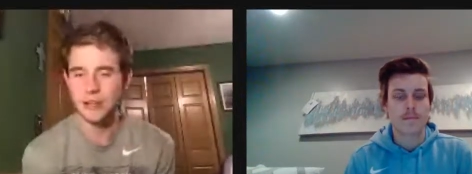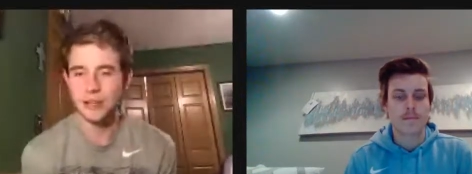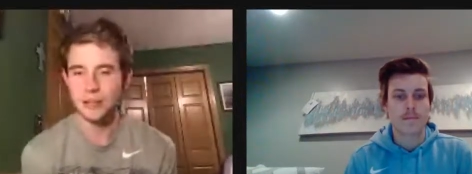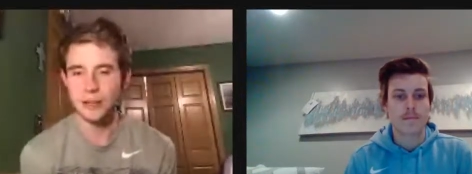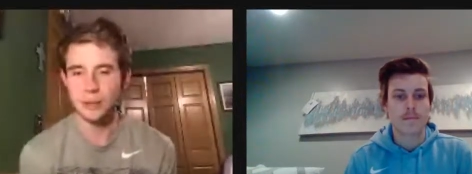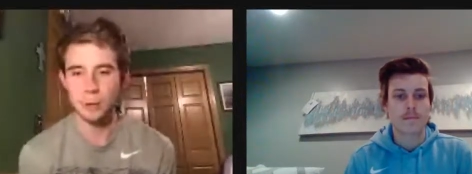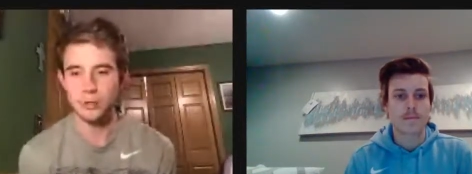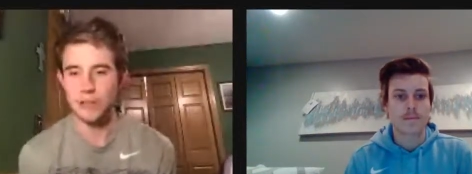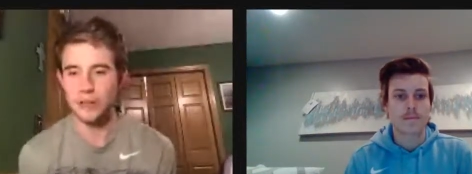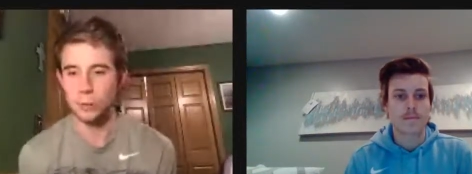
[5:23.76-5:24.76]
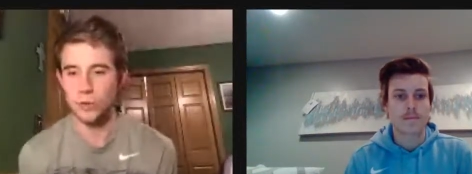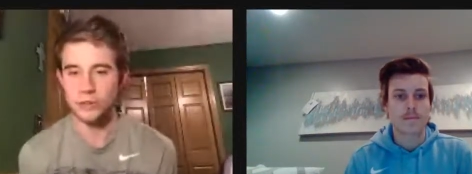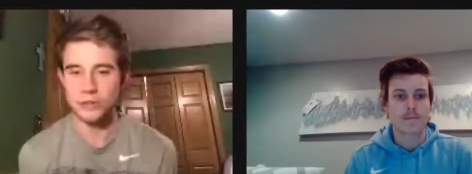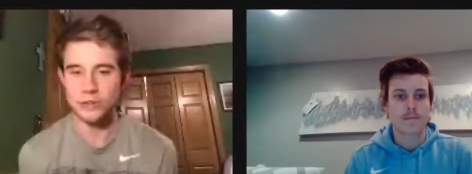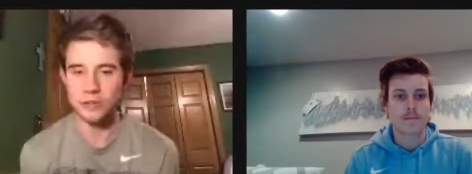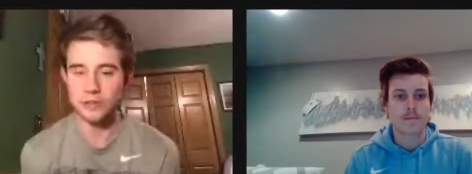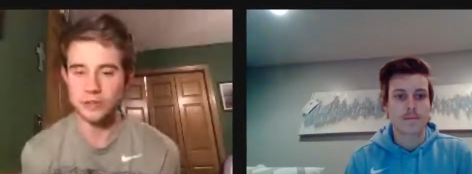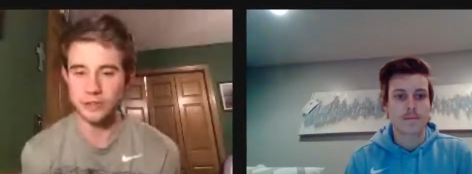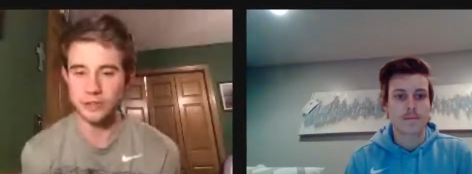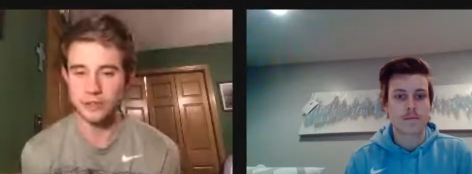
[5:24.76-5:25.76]
Speaker 1: they can both kind of work
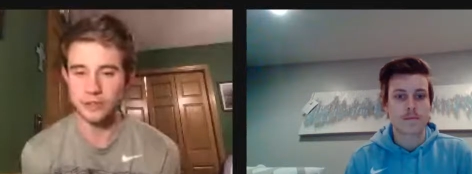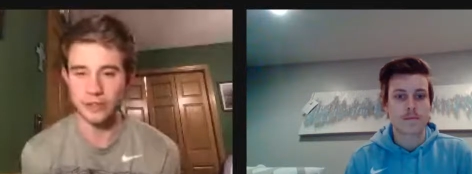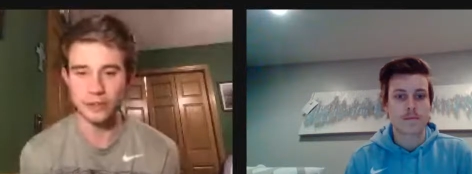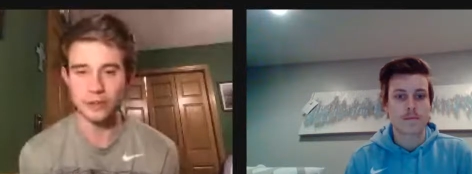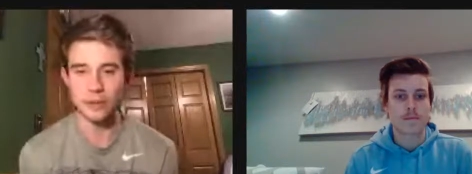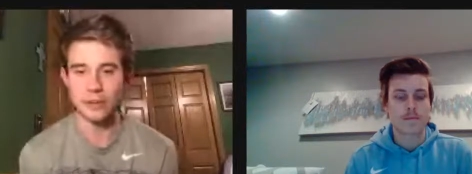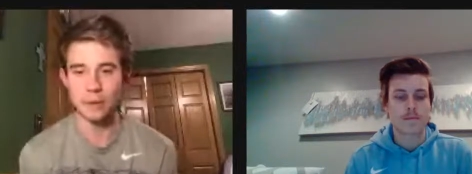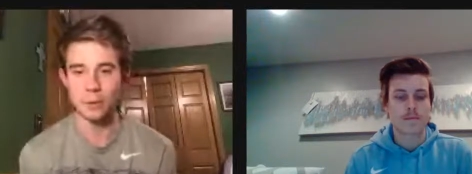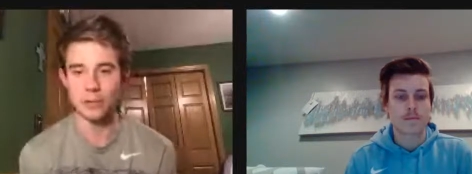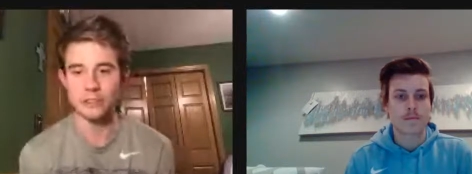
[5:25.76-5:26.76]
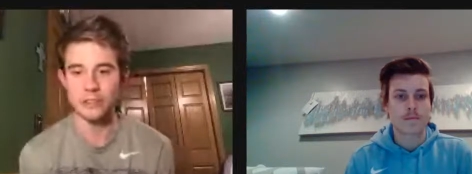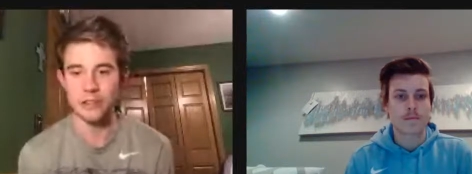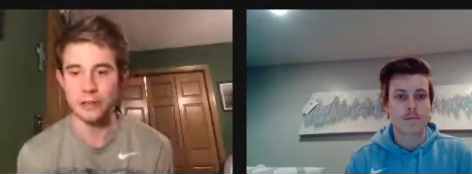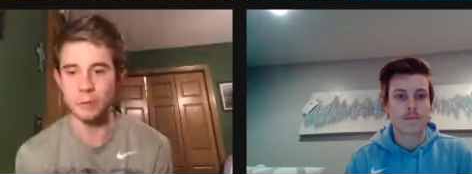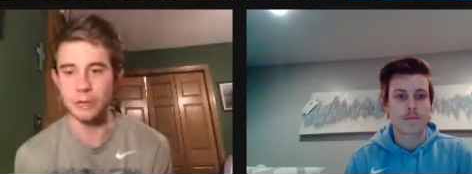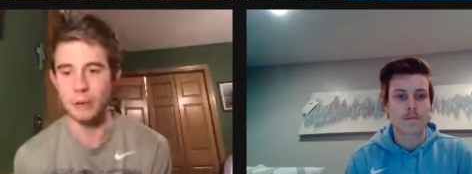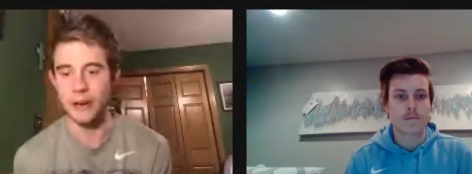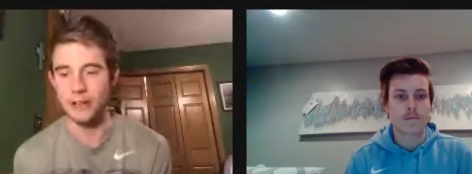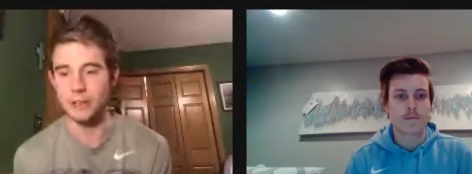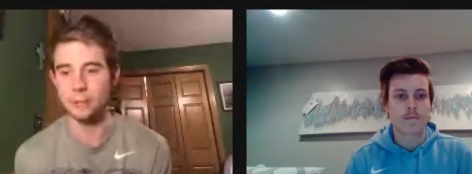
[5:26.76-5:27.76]
together, and Edwards can kind of play behind him and
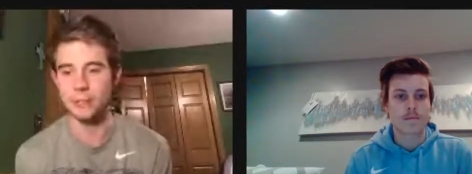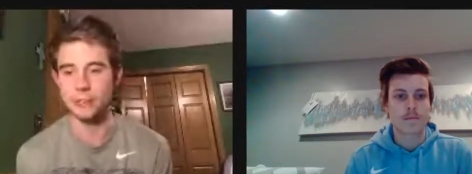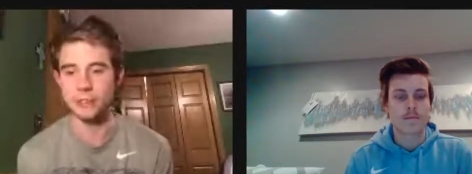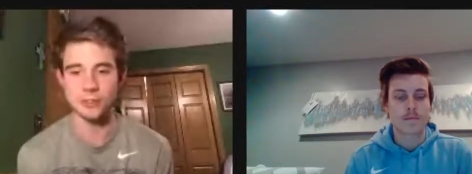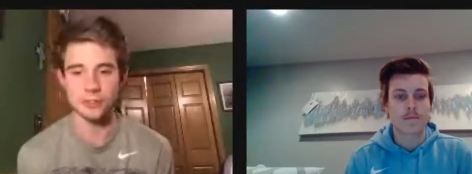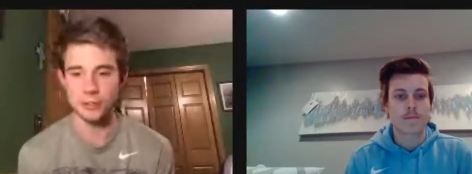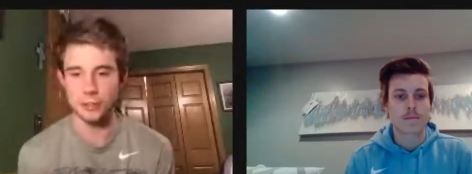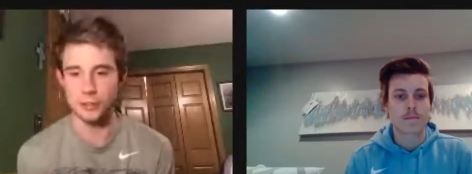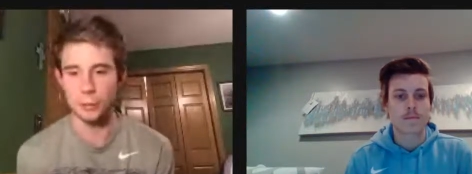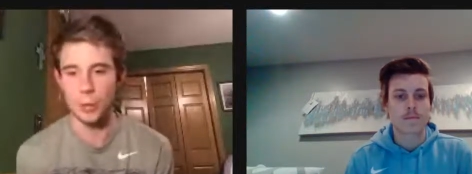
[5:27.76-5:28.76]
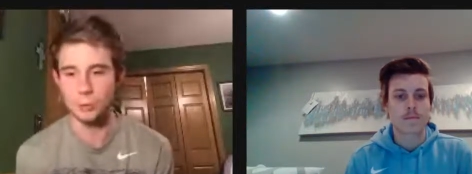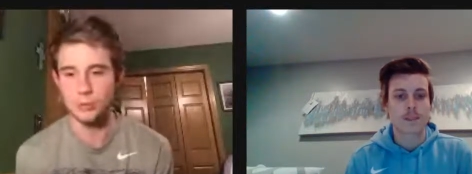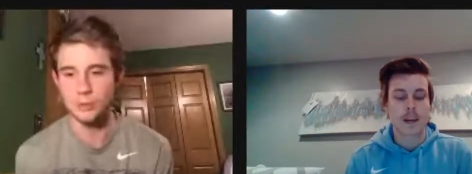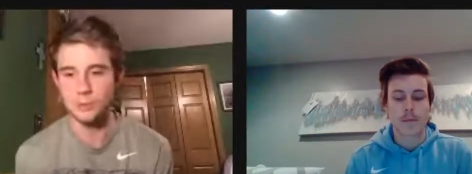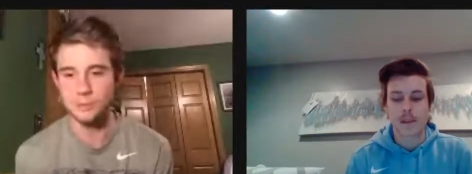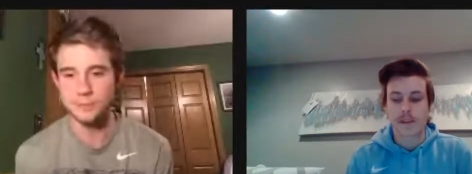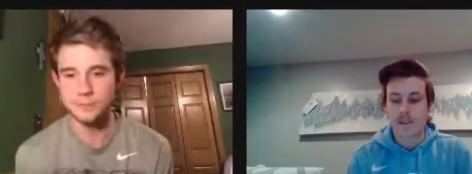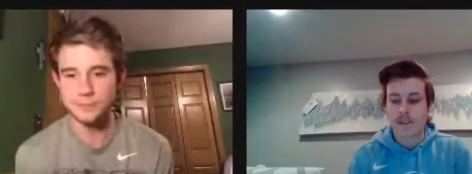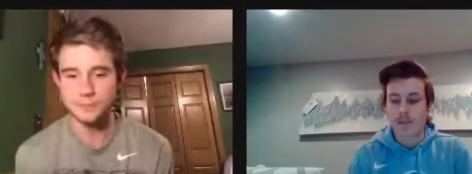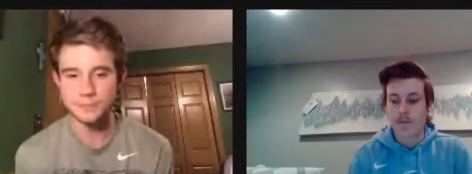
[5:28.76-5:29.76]
just learning the ropes.
Speaker 2: Yeah, man,
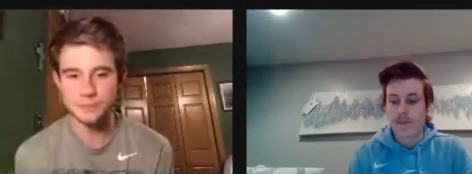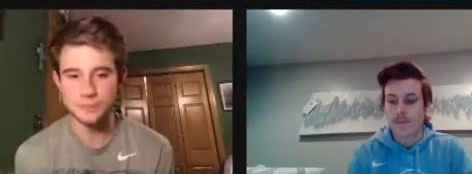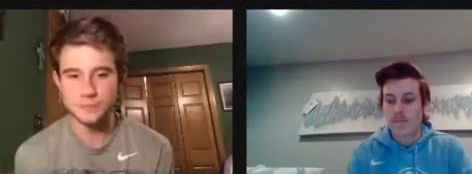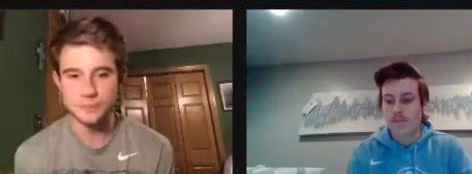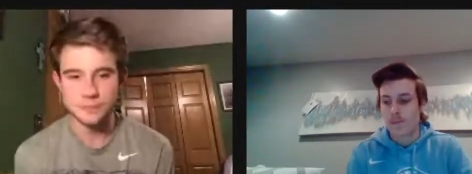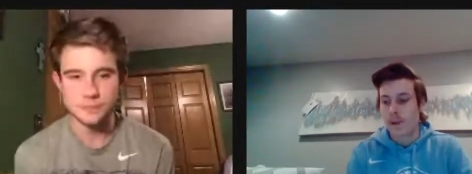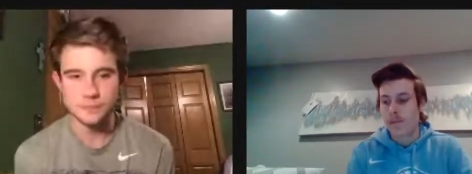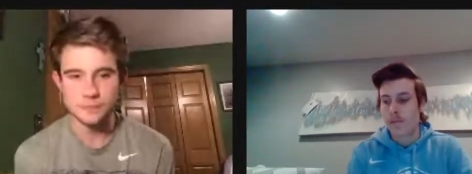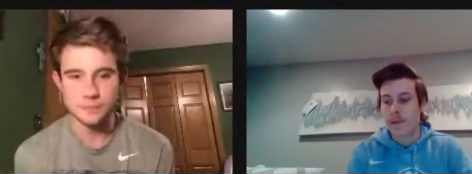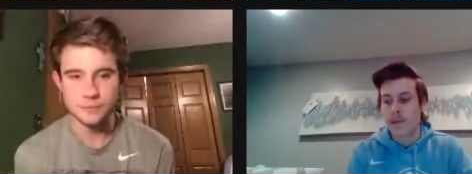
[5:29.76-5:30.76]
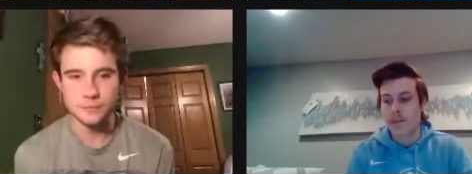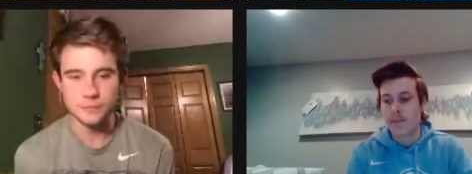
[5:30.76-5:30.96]
it's gonna be we're gonna be